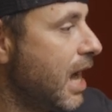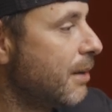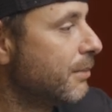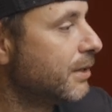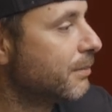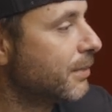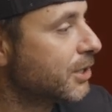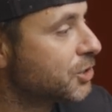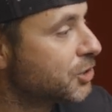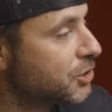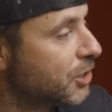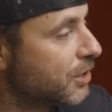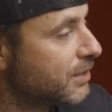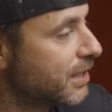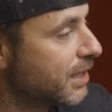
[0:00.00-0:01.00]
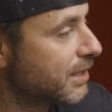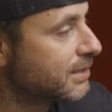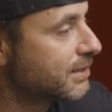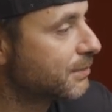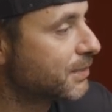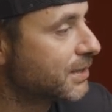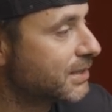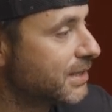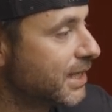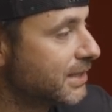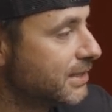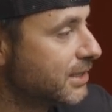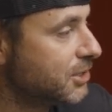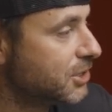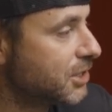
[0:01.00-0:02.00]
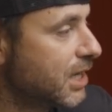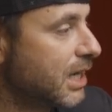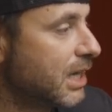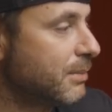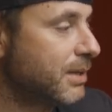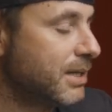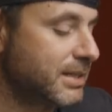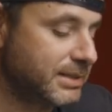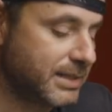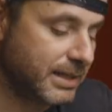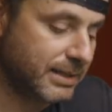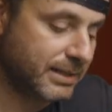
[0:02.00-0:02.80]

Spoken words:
I'm going to make sure that it's a percentage. And I'm going to say